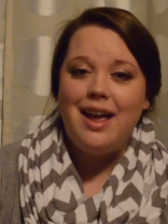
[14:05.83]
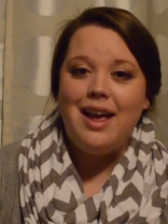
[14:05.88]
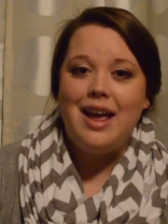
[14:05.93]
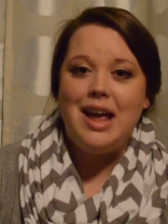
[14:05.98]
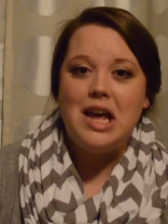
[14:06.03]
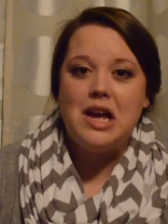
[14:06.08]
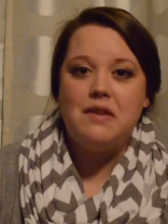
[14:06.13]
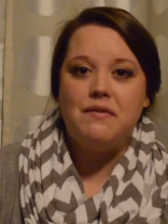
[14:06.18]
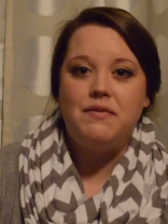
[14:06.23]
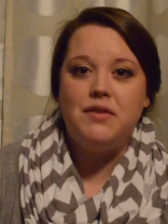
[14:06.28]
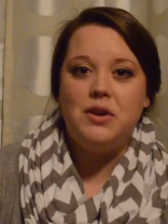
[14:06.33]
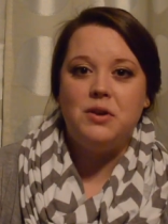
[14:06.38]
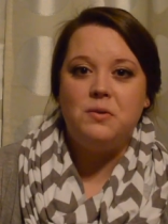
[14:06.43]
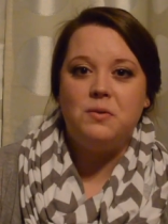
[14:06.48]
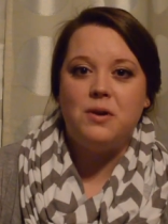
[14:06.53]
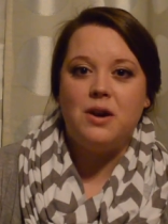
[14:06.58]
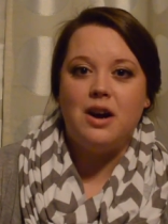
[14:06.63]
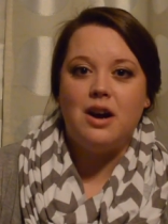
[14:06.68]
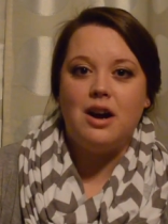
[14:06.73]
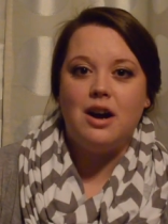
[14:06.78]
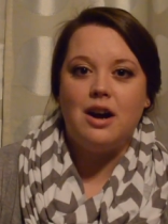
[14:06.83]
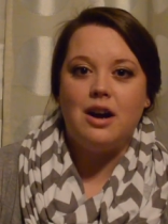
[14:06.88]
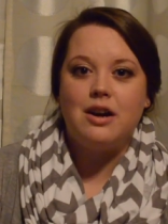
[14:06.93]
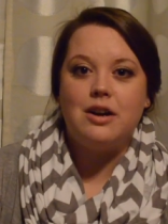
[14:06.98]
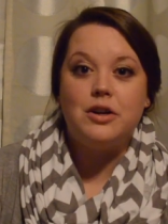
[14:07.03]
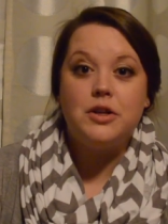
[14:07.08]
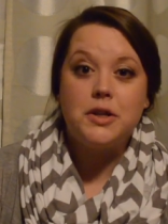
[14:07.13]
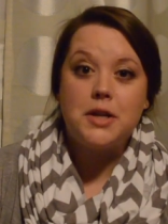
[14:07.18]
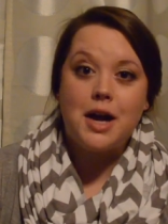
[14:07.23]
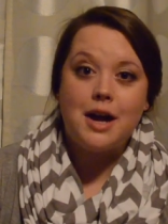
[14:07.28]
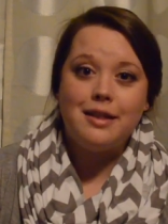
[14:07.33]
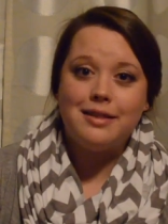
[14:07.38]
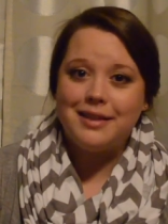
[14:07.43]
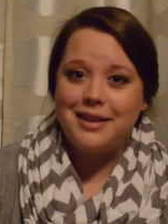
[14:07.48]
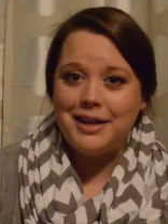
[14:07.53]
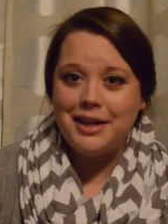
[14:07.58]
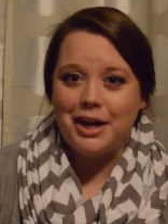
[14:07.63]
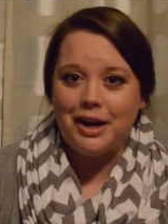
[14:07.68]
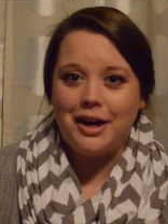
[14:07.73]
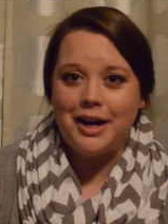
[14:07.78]
If you were cloth
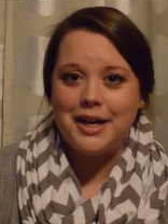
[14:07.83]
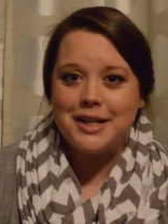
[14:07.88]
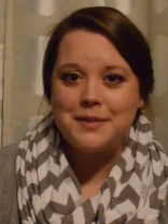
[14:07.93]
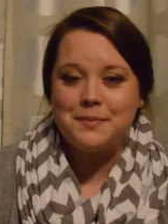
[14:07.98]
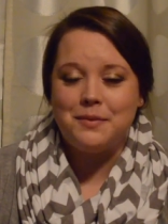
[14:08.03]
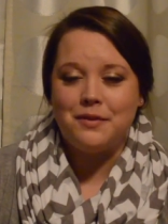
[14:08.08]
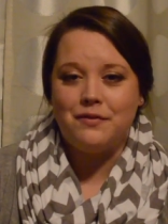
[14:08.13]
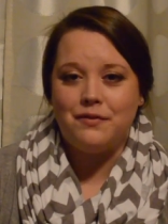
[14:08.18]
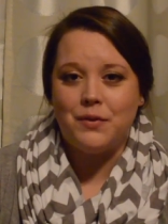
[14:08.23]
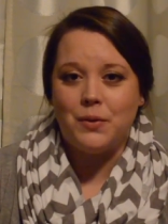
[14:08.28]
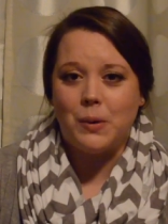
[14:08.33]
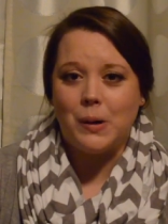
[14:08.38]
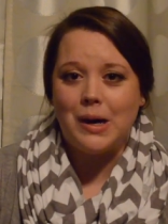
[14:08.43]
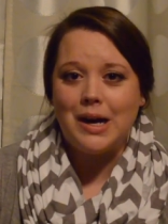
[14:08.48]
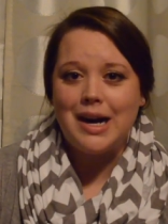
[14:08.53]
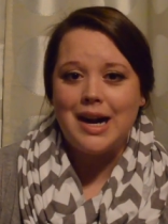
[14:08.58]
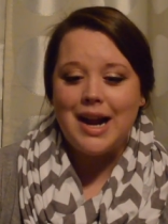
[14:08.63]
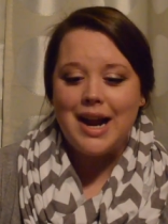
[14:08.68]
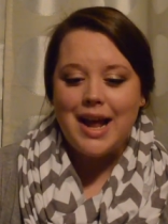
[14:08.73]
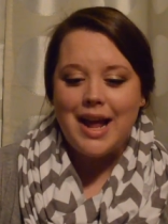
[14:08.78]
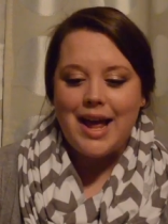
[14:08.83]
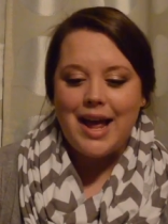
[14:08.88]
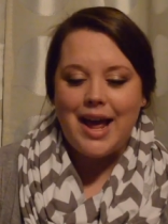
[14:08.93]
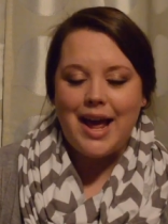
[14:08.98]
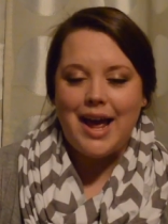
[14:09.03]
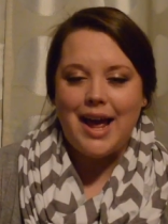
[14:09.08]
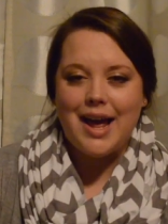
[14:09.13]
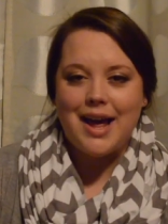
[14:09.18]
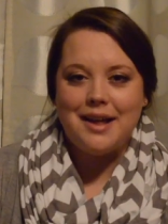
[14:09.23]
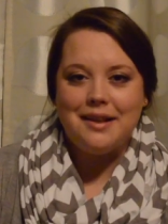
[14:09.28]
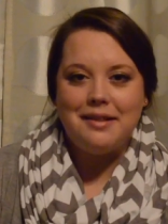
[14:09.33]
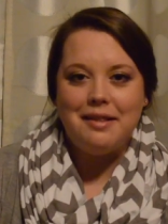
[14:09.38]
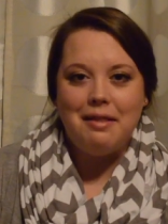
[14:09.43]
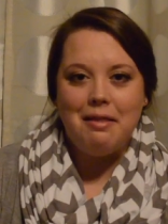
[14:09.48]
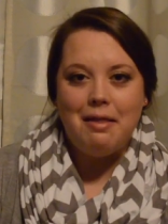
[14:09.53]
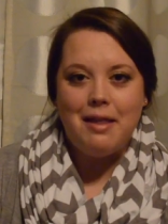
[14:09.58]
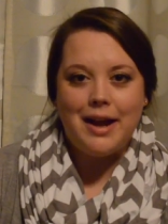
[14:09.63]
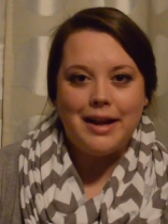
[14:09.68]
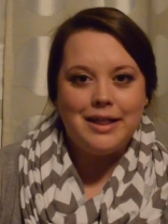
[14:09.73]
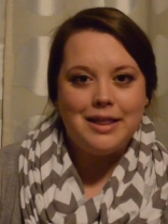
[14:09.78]
curious before and
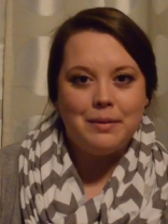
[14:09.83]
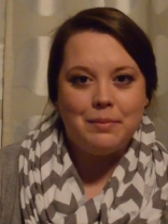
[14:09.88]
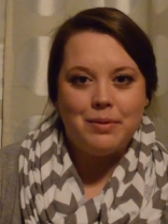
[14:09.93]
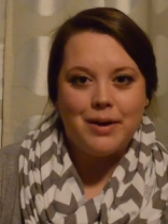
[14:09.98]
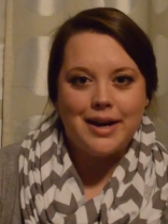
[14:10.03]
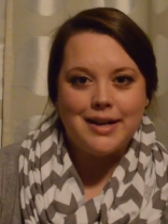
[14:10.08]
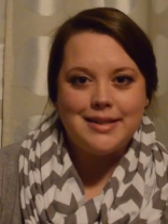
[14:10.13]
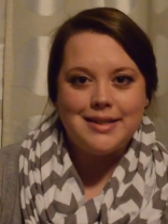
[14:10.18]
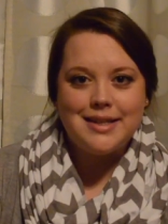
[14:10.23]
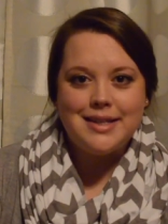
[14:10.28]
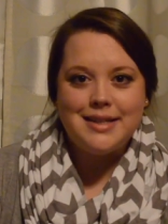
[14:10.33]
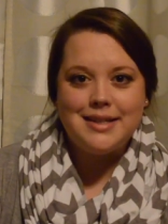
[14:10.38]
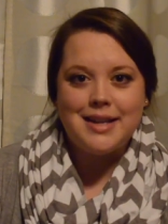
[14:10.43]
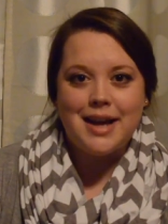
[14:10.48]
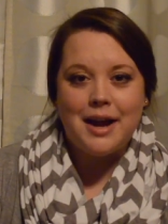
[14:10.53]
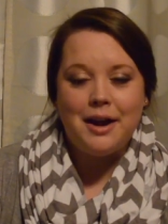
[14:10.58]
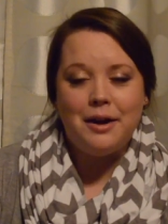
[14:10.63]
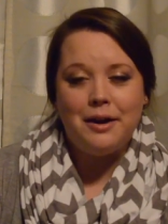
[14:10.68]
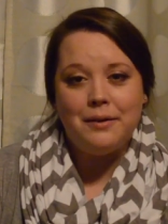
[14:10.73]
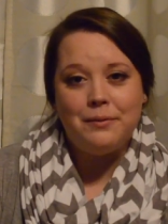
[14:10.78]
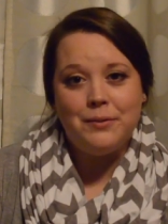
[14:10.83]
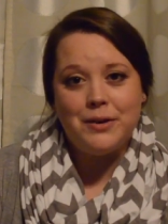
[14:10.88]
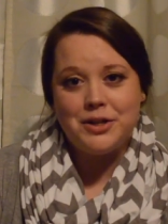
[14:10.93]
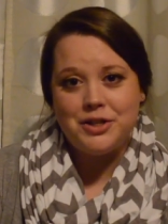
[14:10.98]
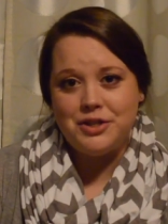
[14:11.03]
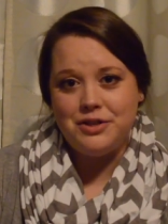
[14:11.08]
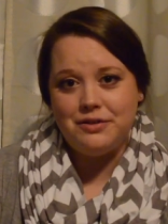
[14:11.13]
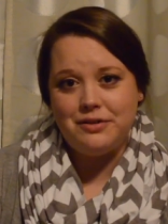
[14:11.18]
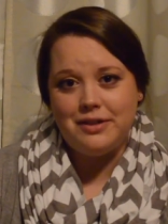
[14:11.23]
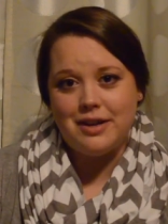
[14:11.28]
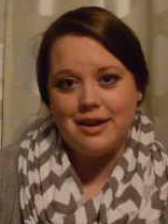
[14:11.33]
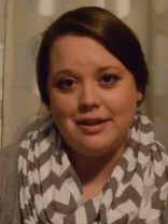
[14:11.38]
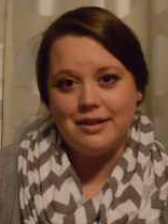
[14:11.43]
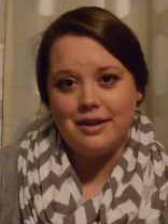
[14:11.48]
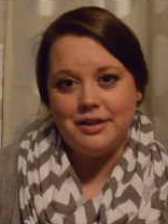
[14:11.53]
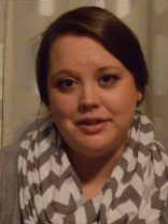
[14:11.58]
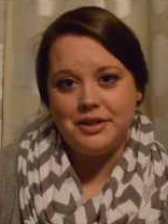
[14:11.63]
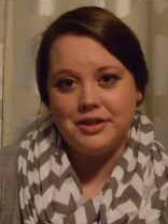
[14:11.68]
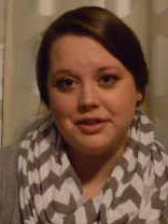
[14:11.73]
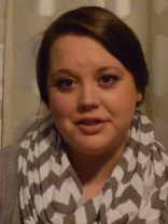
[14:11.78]
like the prices, I wish you luck
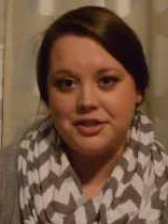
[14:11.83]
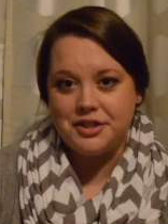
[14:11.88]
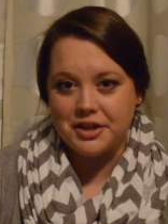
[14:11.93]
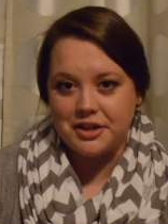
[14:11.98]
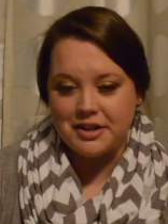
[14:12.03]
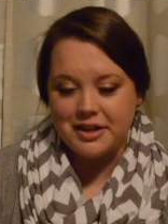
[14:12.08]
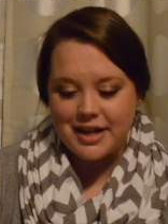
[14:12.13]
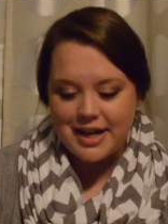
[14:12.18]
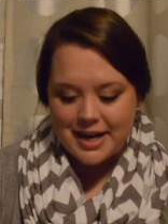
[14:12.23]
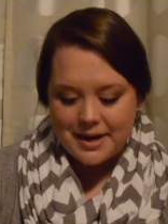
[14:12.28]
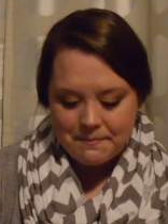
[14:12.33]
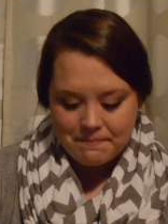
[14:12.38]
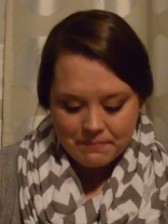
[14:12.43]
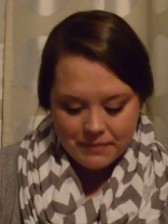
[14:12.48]
on your journey.